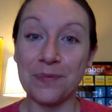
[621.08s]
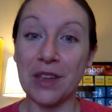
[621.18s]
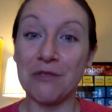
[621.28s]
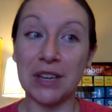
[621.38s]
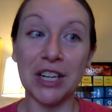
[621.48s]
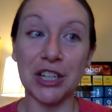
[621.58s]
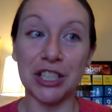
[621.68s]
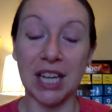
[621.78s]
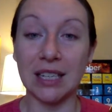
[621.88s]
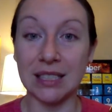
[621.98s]
vinegar
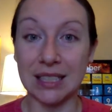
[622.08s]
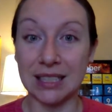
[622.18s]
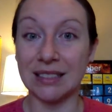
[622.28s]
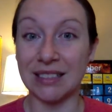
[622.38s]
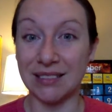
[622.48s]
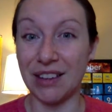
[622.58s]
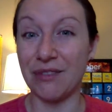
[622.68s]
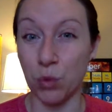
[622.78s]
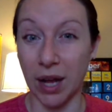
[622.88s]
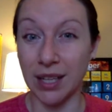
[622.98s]
does
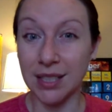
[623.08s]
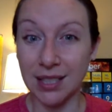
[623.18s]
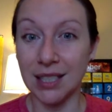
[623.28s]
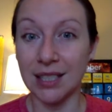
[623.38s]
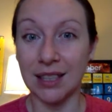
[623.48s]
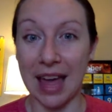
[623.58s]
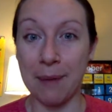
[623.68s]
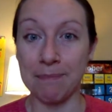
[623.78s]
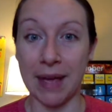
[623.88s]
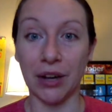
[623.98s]
rust
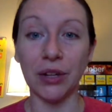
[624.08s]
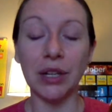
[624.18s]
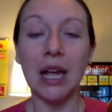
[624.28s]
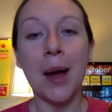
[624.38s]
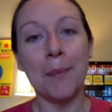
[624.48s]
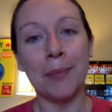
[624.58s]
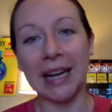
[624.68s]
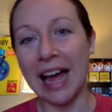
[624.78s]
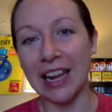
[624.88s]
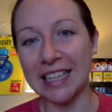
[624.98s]
that metal,
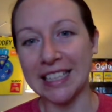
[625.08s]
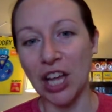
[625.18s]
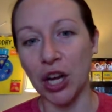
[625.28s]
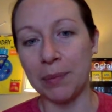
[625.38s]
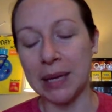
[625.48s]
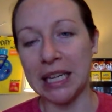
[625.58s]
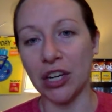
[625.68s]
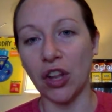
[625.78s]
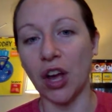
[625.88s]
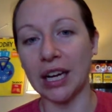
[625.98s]
but it's not going to be in
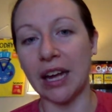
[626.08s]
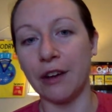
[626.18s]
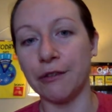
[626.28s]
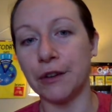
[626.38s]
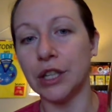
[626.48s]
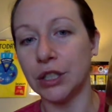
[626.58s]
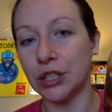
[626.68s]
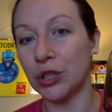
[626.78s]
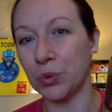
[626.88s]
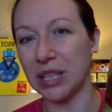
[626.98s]
here long enough
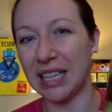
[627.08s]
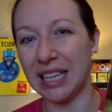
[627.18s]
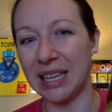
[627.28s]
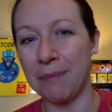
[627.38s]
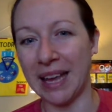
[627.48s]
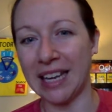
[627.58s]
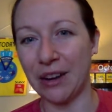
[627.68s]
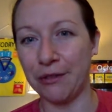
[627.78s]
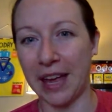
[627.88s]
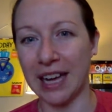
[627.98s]
to really make an
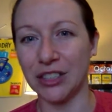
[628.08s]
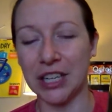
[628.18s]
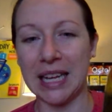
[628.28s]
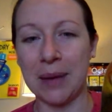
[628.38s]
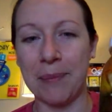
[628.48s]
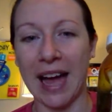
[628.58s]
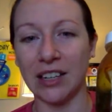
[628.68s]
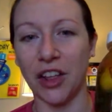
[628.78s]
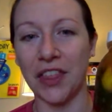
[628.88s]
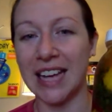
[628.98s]
effect or an
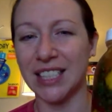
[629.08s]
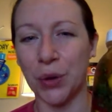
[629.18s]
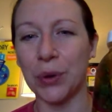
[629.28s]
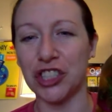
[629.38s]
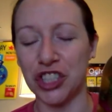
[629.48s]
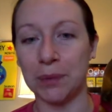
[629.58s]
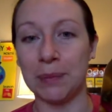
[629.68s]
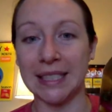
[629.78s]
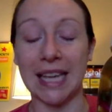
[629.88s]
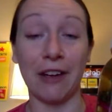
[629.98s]
impact on that. So it should
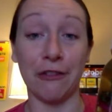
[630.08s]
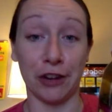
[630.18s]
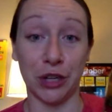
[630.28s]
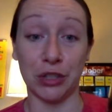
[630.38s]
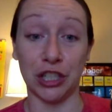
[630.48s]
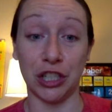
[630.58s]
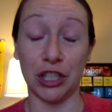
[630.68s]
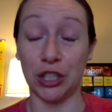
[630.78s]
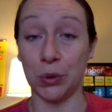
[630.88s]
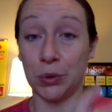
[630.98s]
be safe for you to
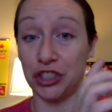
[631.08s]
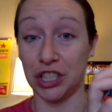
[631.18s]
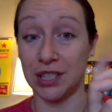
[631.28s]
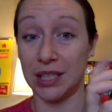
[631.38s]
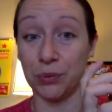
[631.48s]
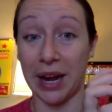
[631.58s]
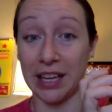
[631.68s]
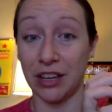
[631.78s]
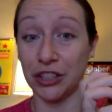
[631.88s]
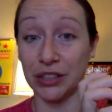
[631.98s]
use just the
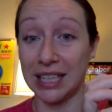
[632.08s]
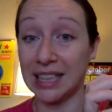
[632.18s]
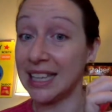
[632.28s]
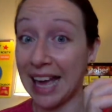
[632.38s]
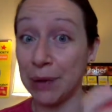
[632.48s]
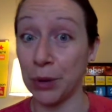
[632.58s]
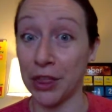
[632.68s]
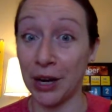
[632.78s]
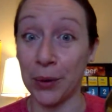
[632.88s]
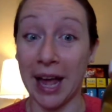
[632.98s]
regular lid that came
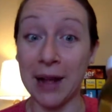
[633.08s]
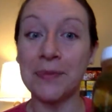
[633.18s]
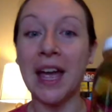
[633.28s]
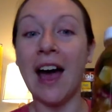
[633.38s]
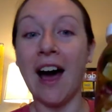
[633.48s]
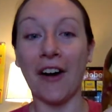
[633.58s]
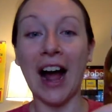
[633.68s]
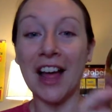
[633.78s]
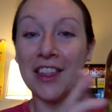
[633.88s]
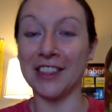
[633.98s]
with it, okay? All
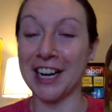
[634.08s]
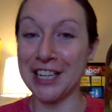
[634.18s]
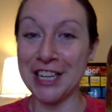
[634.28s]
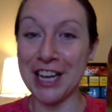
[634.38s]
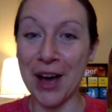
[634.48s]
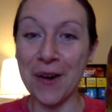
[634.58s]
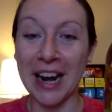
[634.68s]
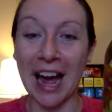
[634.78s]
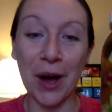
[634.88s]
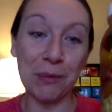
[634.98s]
right, there you go,
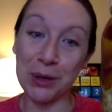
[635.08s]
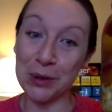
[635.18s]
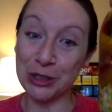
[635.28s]
and I hope you